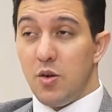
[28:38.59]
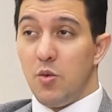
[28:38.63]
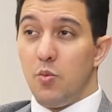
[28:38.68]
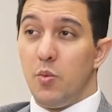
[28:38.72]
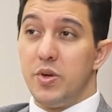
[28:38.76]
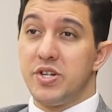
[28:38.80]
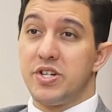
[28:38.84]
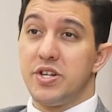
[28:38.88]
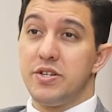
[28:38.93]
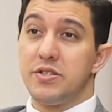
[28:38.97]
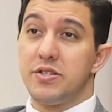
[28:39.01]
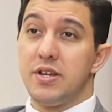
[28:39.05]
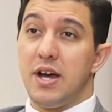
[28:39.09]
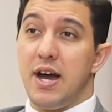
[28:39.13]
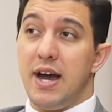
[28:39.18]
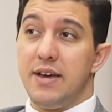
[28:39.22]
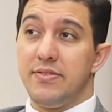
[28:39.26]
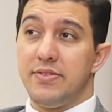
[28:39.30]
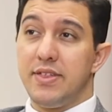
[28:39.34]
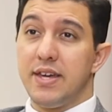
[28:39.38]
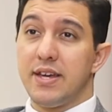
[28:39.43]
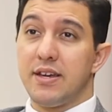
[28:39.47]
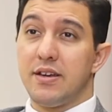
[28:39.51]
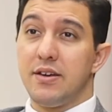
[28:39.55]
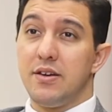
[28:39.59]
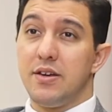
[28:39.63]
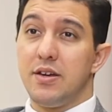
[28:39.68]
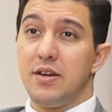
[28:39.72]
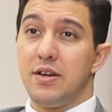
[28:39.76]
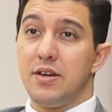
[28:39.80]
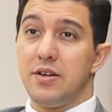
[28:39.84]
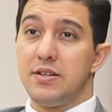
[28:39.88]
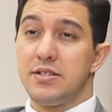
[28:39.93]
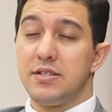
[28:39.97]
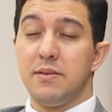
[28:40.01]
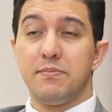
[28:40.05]
which is, I think,
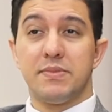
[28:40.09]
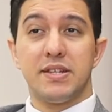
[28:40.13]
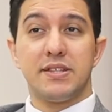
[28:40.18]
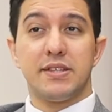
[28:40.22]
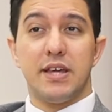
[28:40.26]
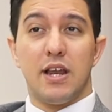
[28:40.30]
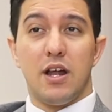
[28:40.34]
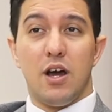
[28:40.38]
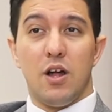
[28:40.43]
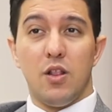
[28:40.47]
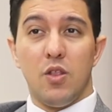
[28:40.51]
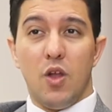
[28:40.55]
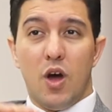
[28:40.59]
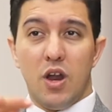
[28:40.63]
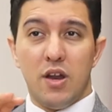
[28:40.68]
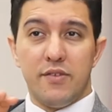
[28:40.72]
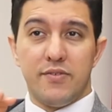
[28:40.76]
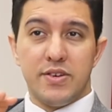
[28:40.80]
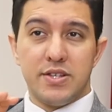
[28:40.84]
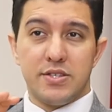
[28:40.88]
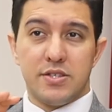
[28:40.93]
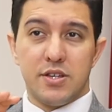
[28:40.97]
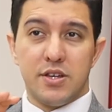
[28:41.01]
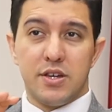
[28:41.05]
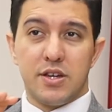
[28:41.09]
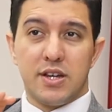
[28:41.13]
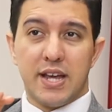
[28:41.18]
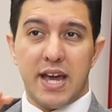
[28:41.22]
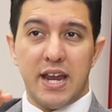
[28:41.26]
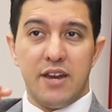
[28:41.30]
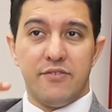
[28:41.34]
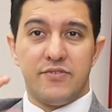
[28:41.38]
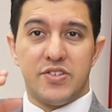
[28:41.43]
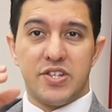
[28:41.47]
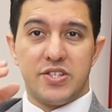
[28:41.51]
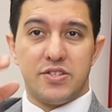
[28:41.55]
something that a lot of us
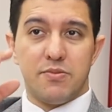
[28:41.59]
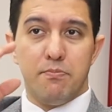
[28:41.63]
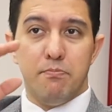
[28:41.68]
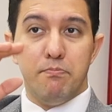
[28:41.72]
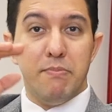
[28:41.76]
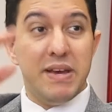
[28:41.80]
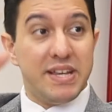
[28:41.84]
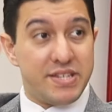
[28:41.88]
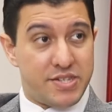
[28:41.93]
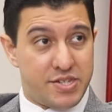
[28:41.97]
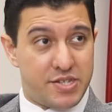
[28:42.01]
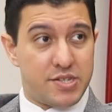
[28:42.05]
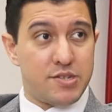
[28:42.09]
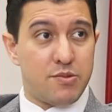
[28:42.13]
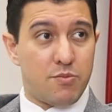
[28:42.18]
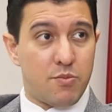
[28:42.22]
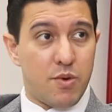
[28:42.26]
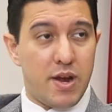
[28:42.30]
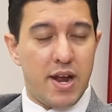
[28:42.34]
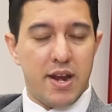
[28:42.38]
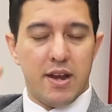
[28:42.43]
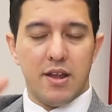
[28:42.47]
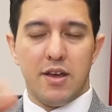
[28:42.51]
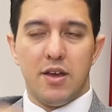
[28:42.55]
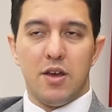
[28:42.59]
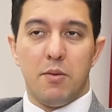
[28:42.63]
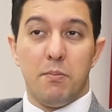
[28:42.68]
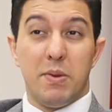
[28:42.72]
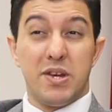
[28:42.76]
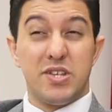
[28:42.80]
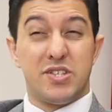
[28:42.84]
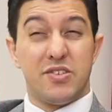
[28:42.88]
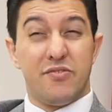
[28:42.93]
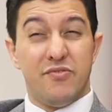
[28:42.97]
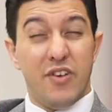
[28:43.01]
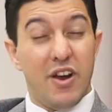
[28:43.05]
kind of just miss, right?
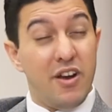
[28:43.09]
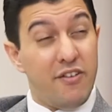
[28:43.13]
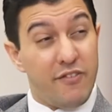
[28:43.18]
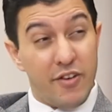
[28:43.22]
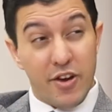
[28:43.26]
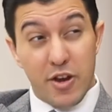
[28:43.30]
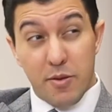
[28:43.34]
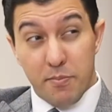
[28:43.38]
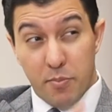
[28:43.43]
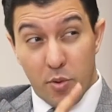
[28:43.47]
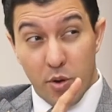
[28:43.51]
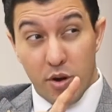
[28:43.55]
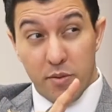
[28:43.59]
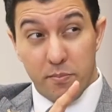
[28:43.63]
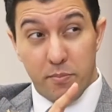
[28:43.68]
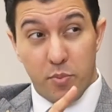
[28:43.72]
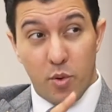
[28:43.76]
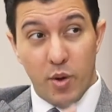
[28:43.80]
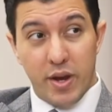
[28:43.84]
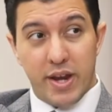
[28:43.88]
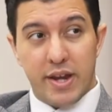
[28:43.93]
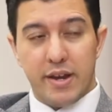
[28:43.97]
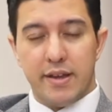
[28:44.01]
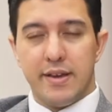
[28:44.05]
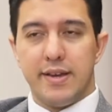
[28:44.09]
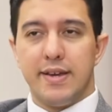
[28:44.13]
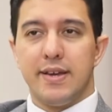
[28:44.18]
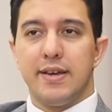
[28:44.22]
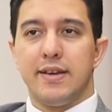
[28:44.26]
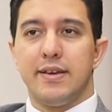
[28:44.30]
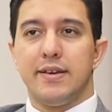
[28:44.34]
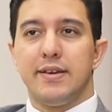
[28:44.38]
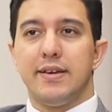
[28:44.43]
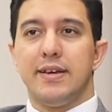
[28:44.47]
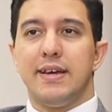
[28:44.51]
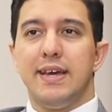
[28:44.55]
But it's a very, very important point,
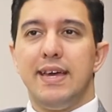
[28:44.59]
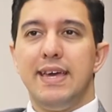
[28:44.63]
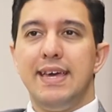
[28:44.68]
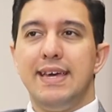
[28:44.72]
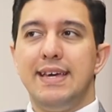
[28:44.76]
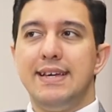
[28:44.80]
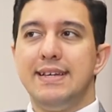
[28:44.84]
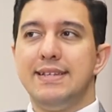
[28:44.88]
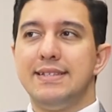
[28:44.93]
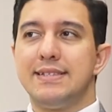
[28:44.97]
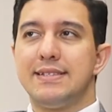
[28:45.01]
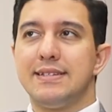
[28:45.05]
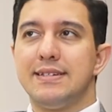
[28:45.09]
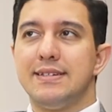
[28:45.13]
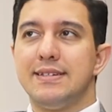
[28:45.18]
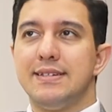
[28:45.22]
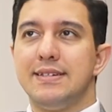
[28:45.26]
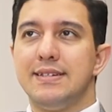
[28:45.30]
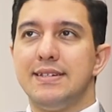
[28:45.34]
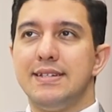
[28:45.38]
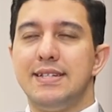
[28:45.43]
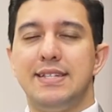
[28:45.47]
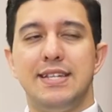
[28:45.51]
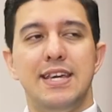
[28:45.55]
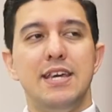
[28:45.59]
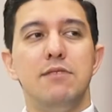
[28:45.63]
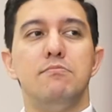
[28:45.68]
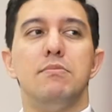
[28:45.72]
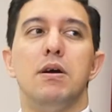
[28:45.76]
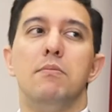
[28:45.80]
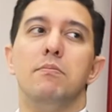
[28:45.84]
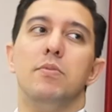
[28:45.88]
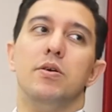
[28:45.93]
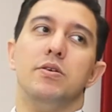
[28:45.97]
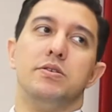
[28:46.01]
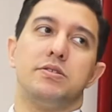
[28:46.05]
is team
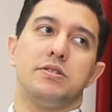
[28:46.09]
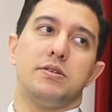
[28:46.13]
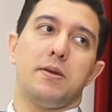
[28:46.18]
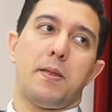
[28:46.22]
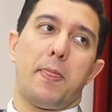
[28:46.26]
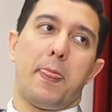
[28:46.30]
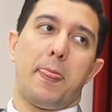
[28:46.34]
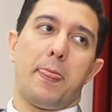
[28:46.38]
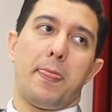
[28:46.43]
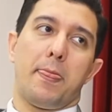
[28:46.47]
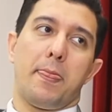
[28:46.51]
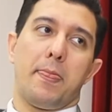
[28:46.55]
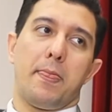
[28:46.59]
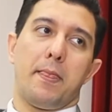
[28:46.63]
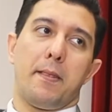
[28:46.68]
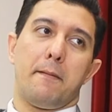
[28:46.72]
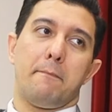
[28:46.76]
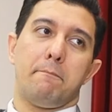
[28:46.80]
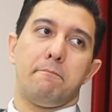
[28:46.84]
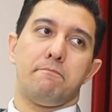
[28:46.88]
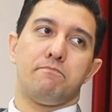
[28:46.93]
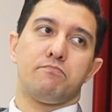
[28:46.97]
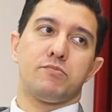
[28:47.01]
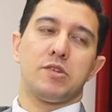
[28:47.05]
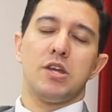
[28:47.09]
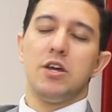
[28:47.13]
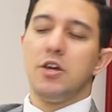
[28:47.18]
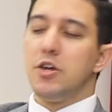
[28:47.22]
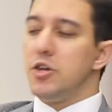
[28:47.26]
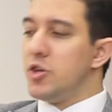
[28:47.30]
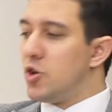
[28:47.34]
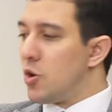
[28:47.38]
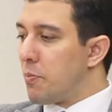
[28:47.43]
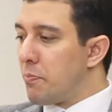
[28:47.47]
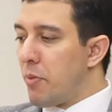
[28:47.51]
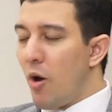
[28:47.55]
members.
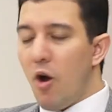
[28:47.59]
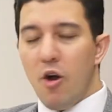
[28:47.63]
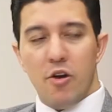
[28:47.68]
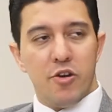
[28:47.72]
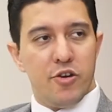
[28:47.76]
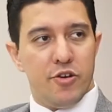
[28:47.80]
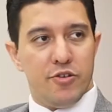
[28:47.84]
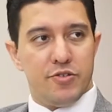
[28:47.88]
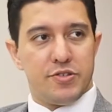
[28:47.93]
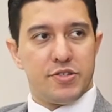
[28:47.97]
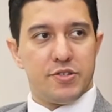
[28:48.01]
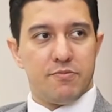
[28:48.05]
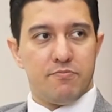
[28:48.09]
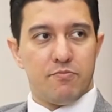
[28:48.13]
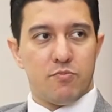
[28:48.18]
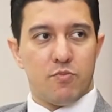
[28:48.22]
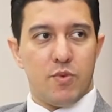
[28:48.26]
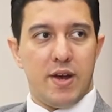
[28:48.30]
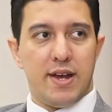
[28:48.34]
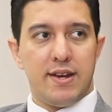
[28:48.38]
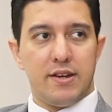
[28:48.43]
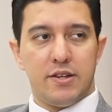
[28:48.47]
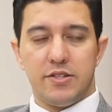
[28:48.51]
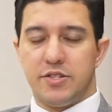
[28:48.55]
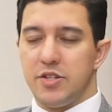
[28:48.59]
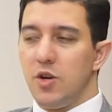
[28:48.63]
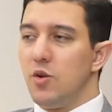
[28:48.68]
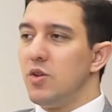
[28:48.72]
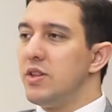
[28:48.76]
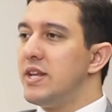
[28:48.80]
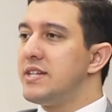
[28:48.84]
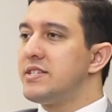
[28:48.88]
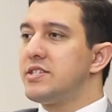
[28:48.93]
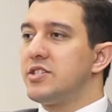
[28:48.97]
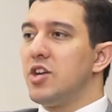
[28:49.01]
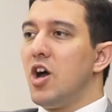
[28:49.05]
Your partners, right? So
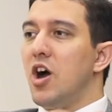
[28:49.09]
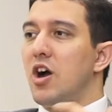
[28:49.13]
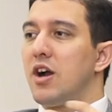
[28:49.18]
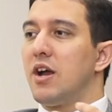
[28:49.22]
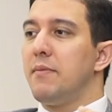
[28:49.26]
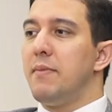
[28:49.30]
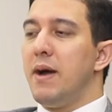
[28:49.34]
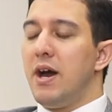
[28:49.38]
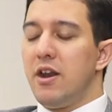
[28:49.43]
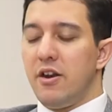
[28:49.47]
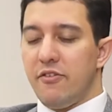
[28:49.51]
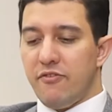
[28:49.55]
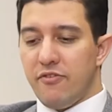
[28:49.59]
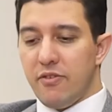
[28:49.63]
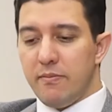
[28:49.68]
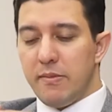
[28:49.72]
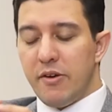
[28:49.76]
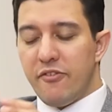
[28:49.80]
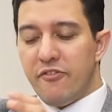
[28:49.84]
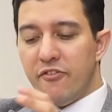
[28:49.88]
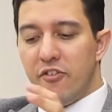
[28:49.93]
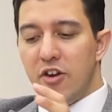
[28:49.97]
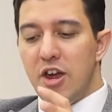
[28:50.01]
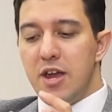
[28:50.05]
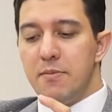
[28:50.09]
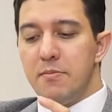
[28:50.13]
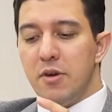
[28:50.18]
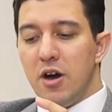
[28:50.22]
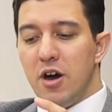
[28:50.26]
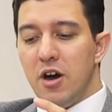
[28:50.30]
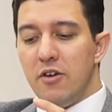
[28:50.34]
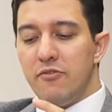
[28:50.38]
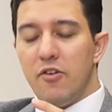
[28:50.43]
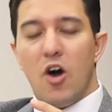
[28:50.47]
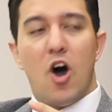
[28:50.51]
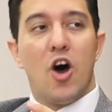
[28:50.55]
let's talk about it from a frame
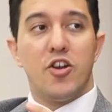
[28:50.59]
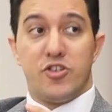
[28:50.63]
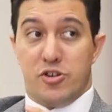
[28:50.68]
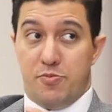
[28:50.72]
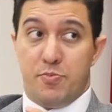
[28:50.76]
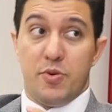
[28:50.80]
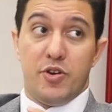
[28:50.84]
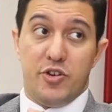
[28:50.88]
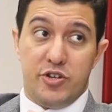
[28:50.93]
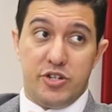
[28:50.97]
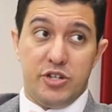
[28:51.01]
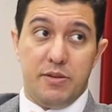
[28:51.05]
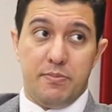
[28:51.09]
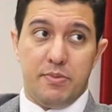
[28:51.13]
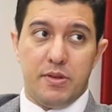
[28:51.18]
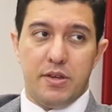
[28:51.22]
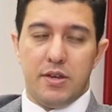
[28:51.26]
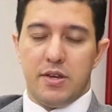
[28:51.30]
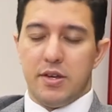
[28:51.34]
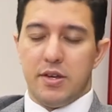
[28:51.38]
of entrepreneurship.